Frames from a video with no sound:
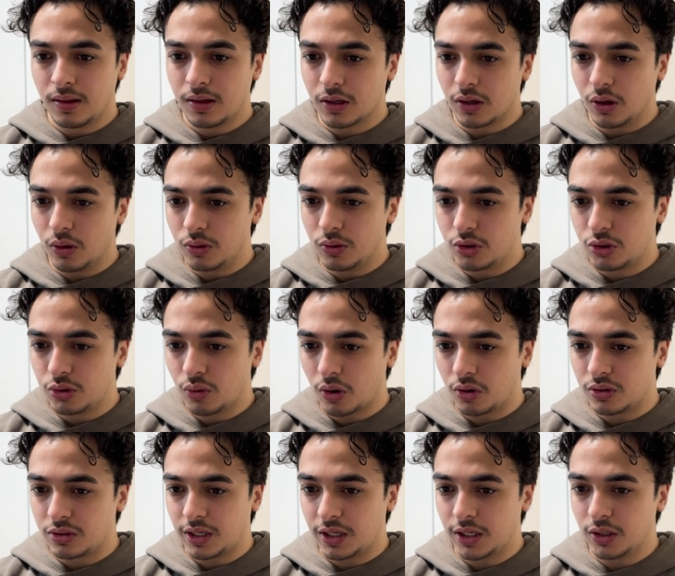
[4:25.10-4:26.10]
go into our
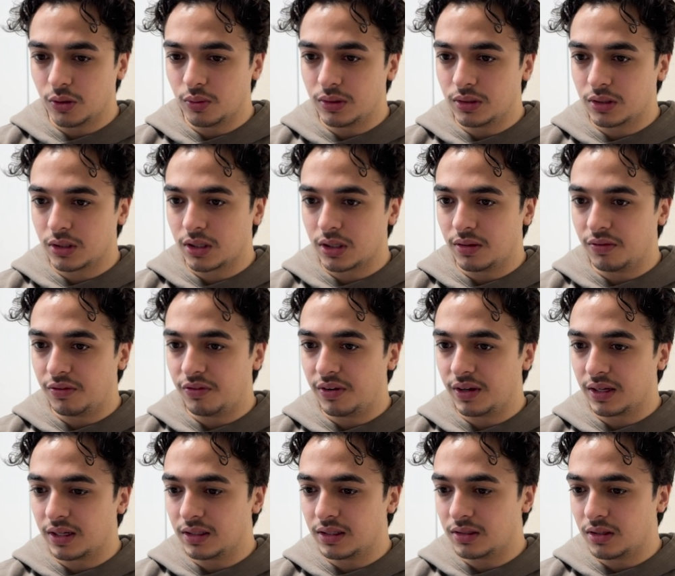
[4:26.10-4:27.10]
Tailwind
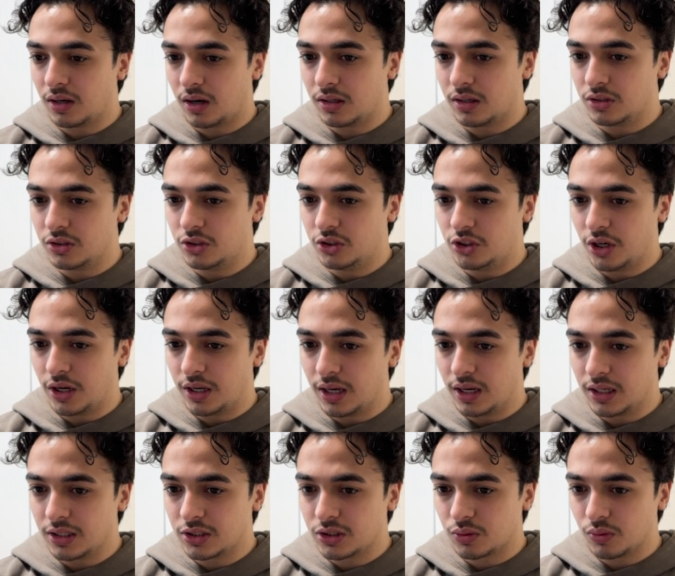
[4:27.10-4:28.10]

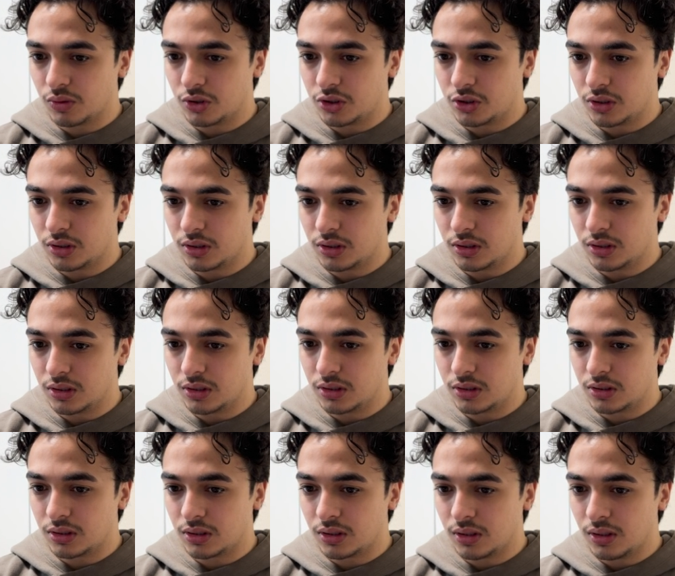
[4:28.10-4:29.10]
config.js, which is